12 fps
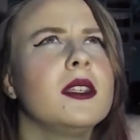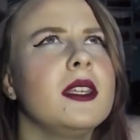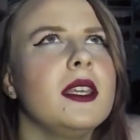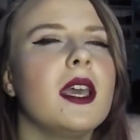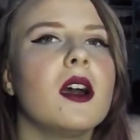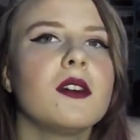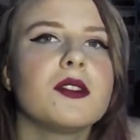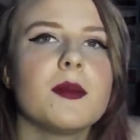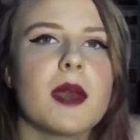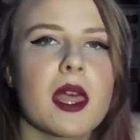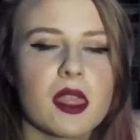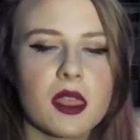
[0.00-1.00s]
Yeah,
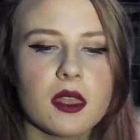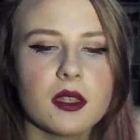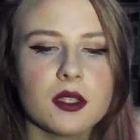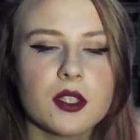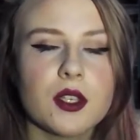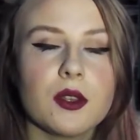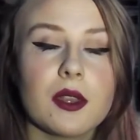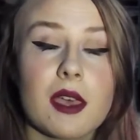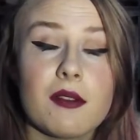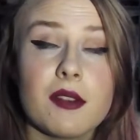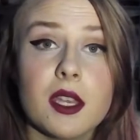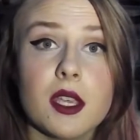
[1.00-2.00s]
aftermath to
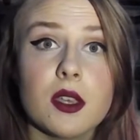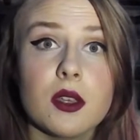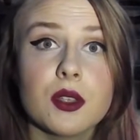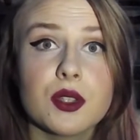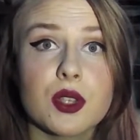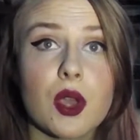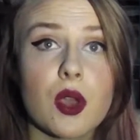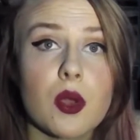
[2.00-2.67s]
that video, so